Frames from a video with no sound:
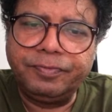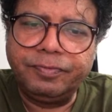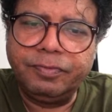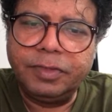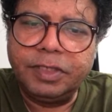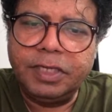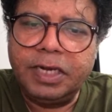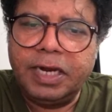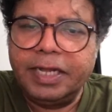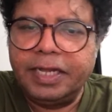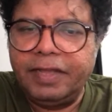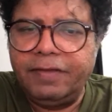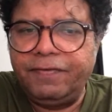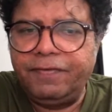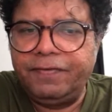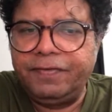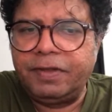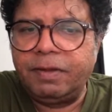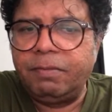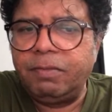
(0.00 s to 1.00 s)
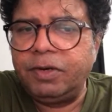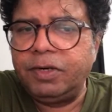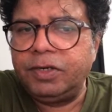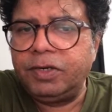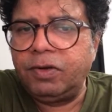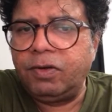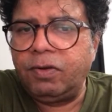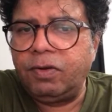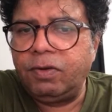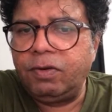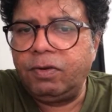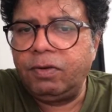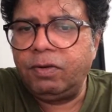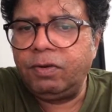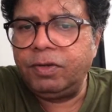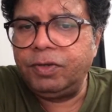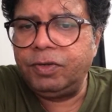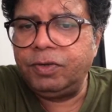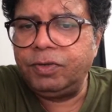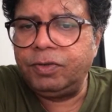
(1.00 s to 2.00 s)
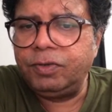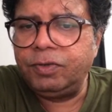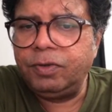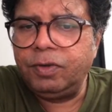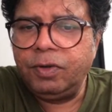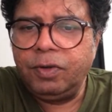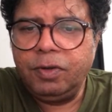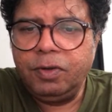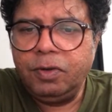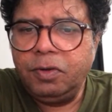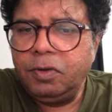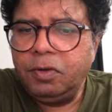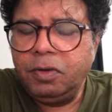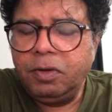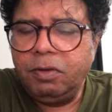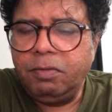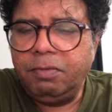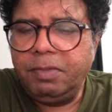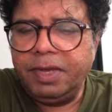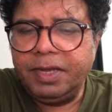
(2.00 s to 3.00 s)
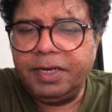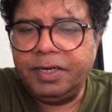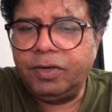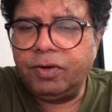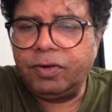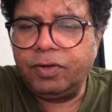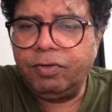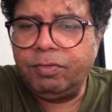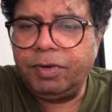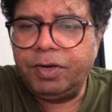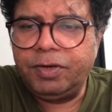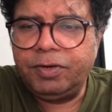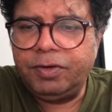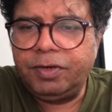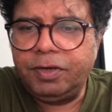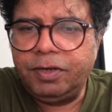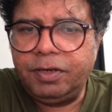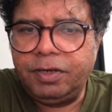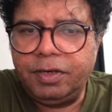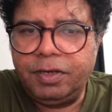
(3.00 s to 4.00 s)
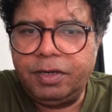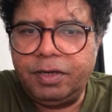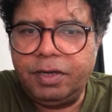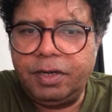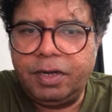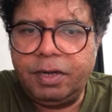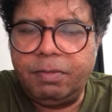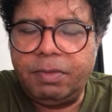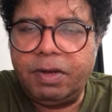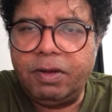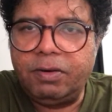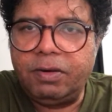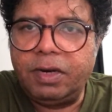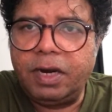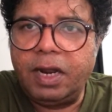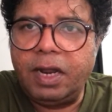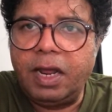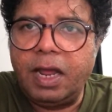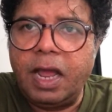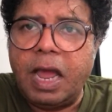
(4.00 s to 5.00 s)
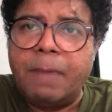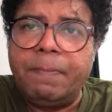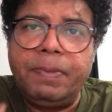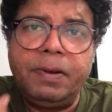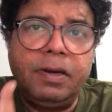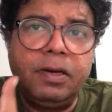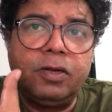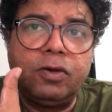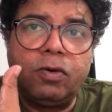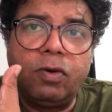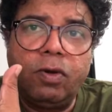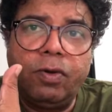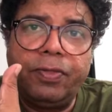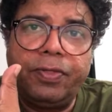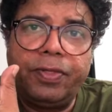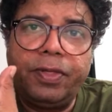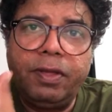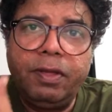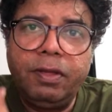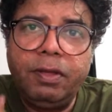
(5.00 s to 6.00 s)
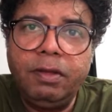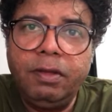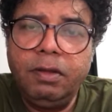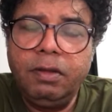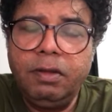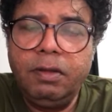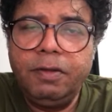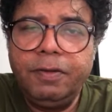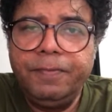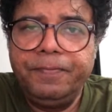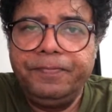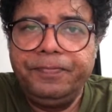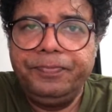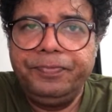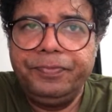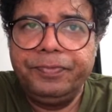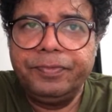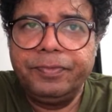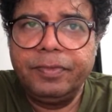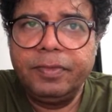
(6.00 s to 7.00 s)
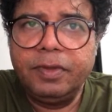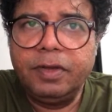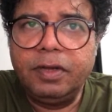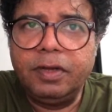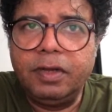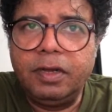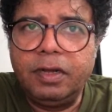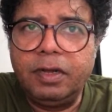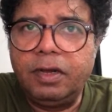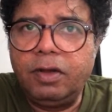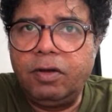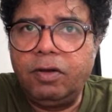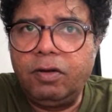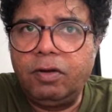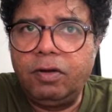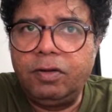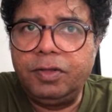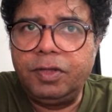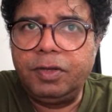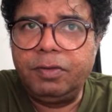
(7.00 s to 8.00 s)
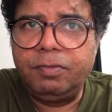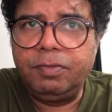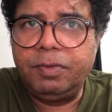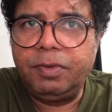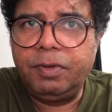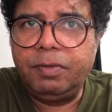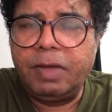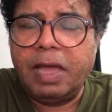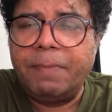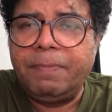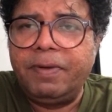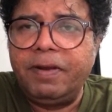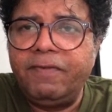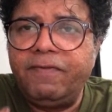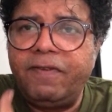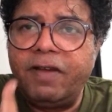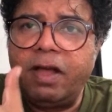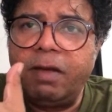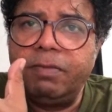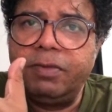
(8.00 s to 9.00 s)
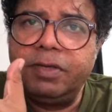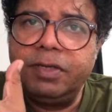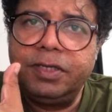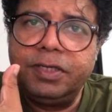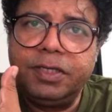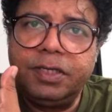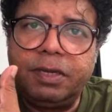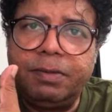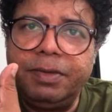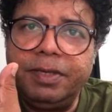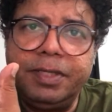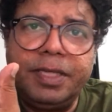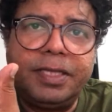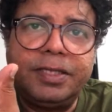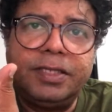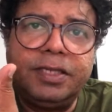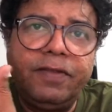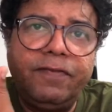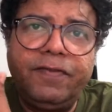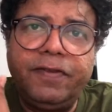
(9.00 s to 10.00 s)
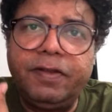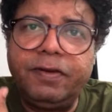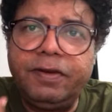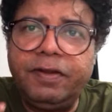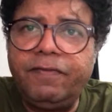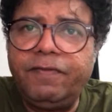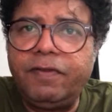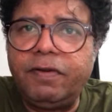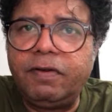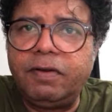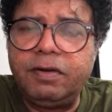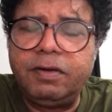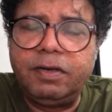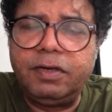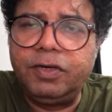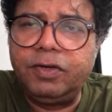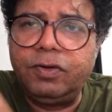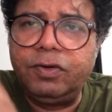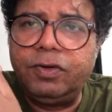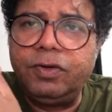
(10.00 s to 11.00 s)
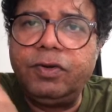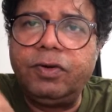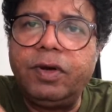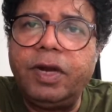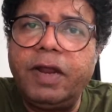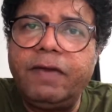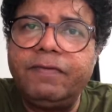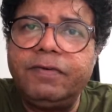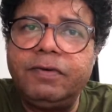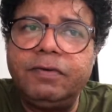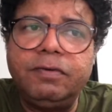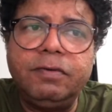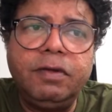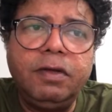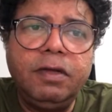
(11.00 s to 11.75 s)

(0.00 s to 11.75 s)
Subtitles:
Like if somebody told you to make a documentary about apple growth, or the apple farmers, I mean, that's different. You don't have to